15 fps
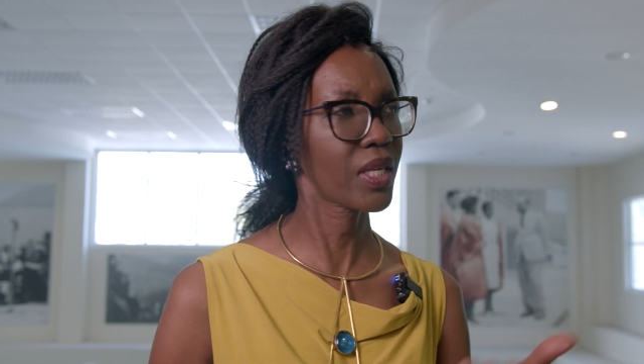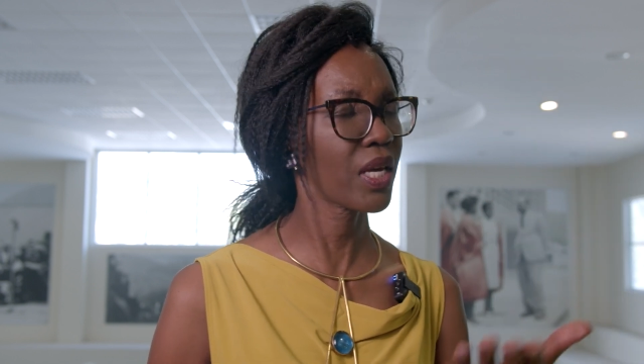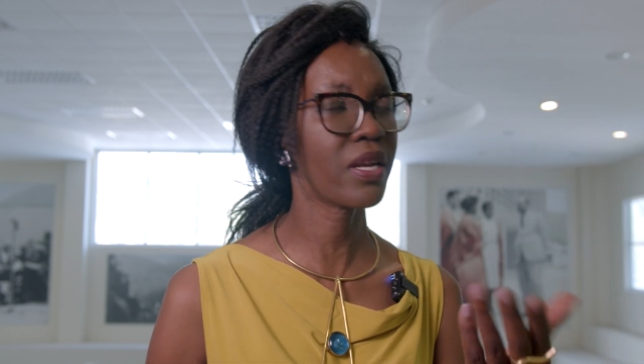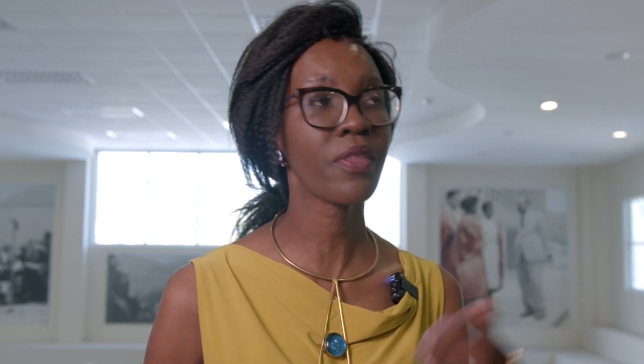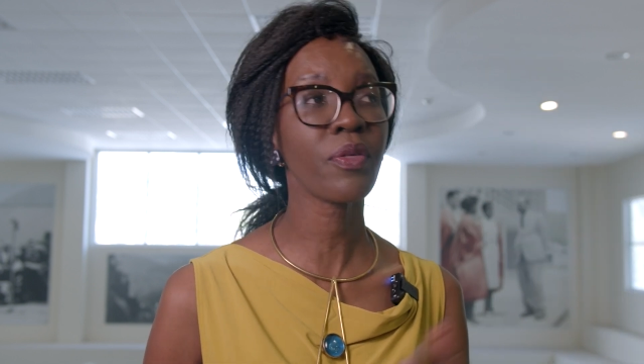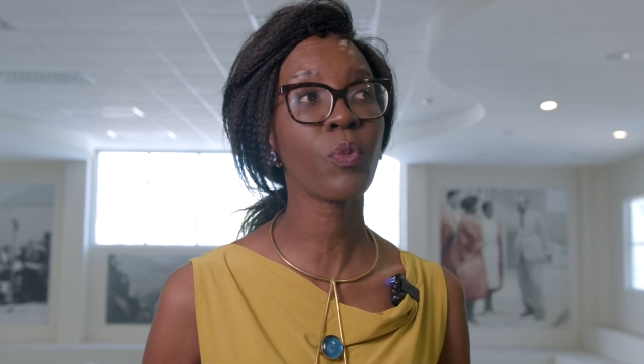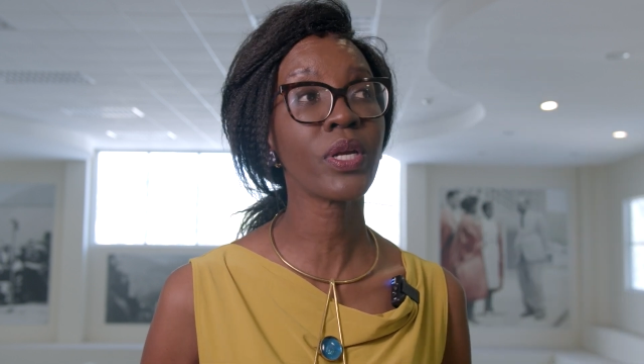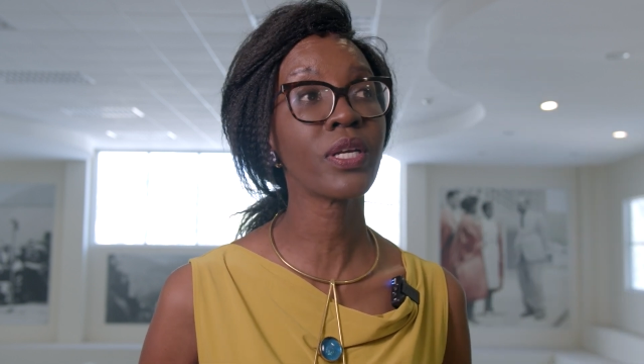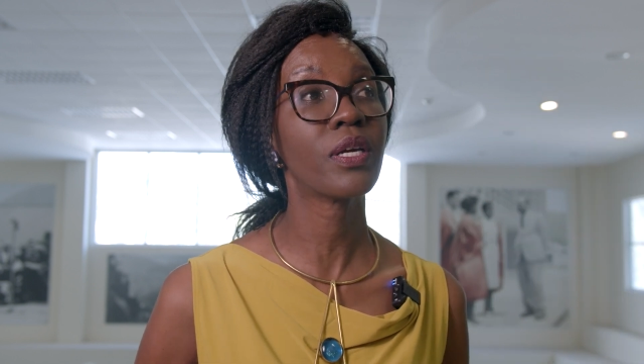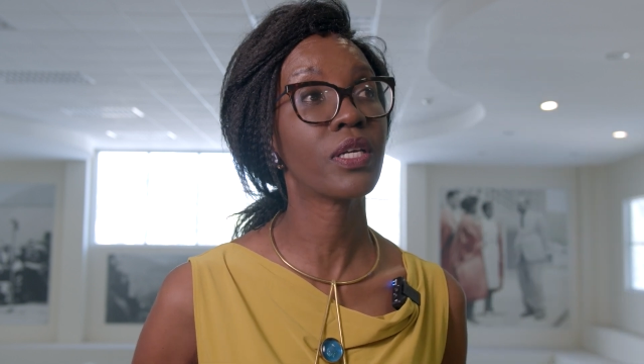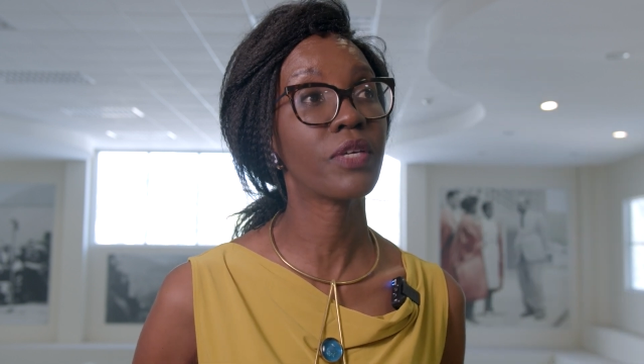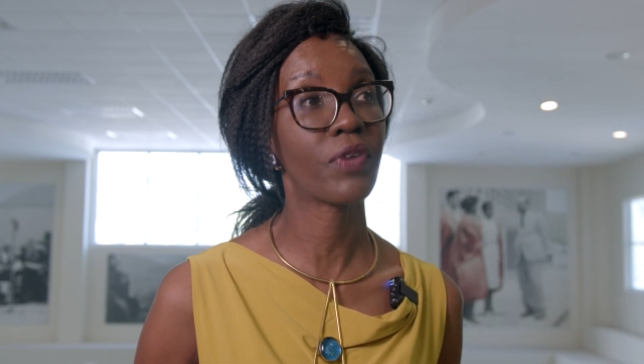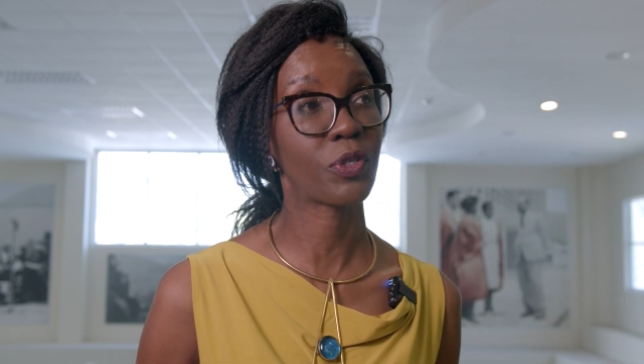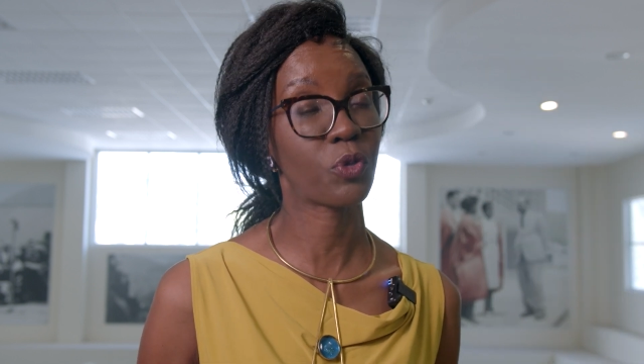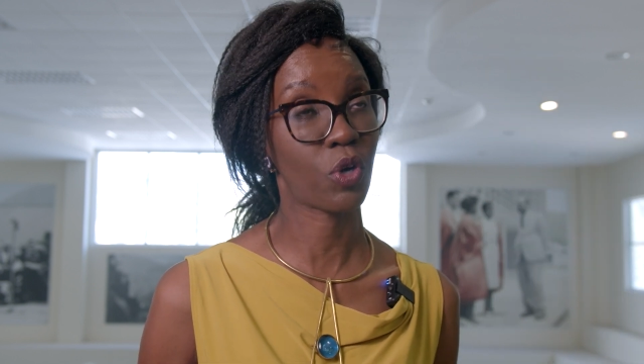Another one,
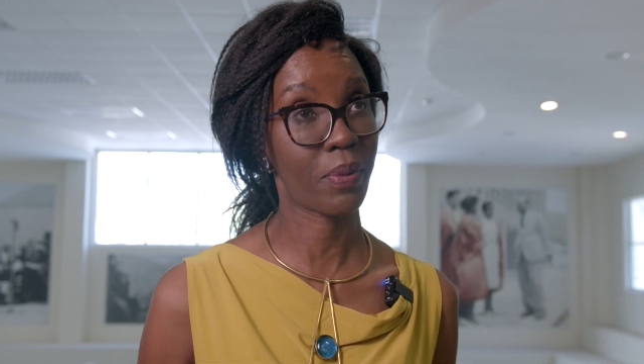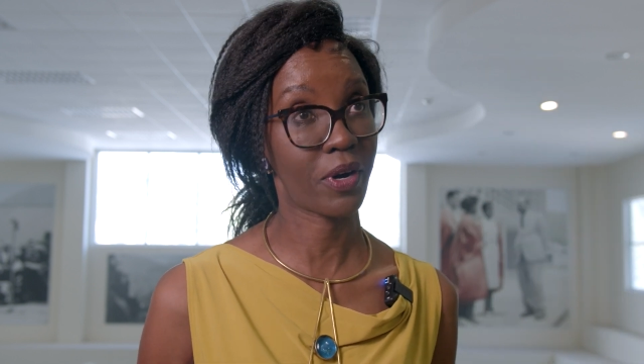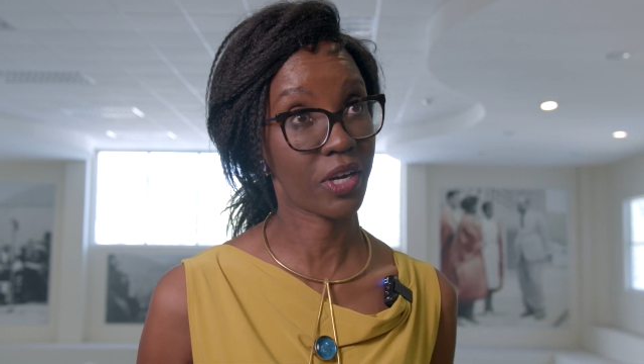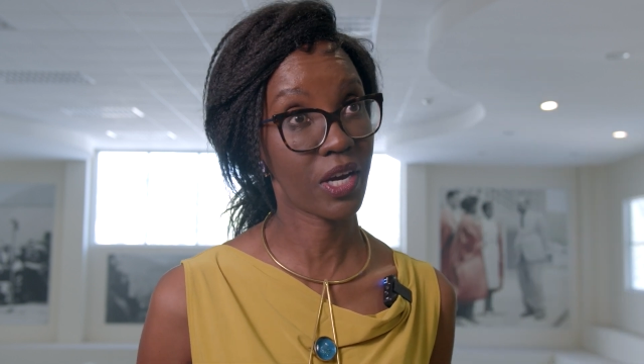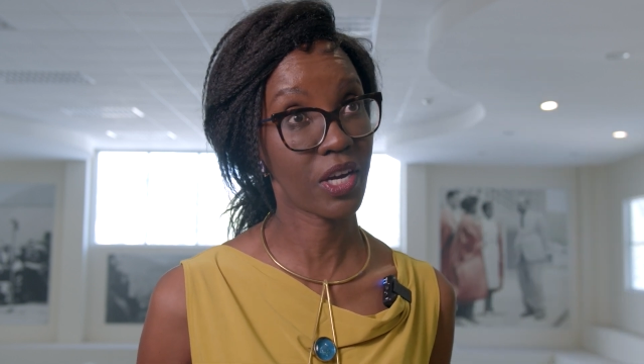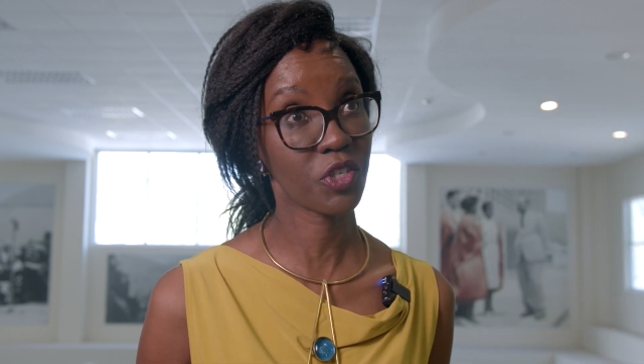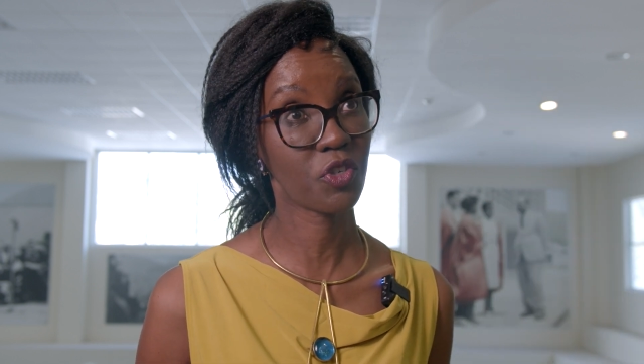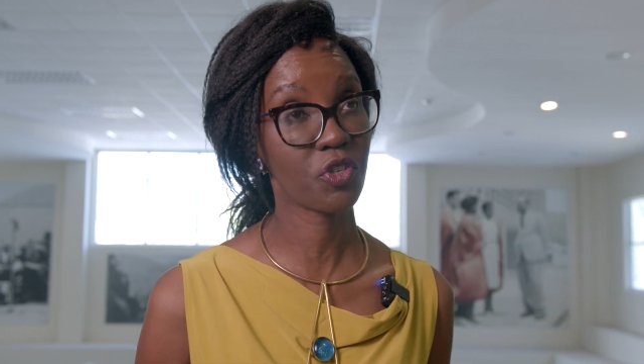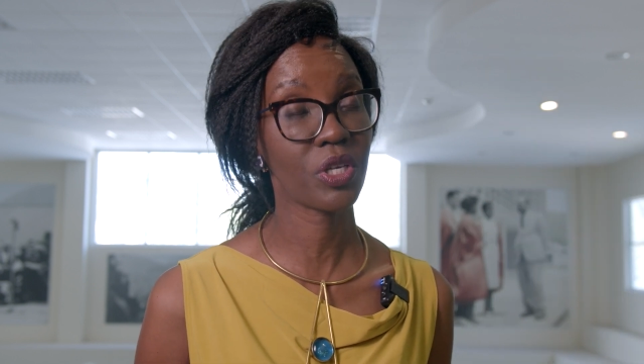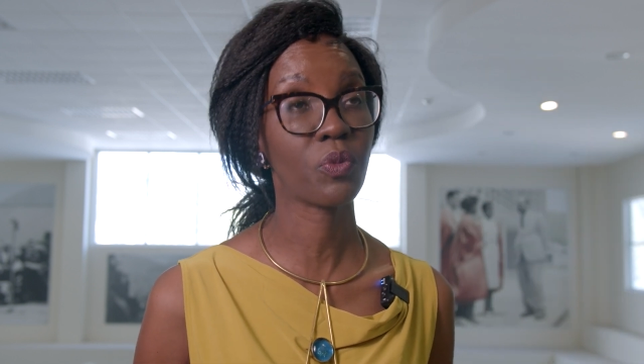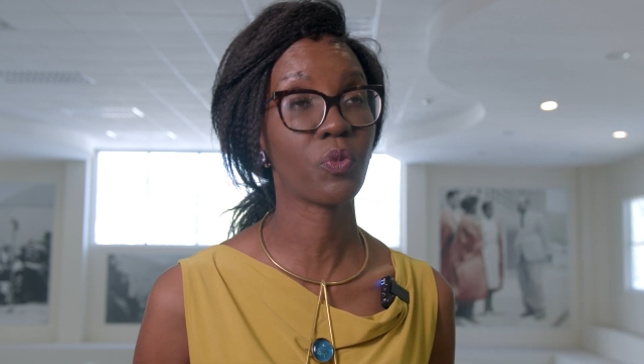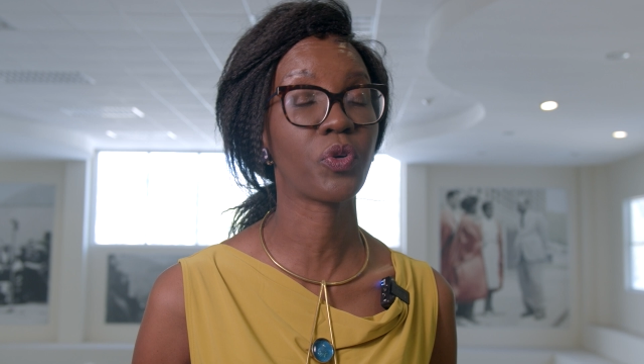if I talk about a country,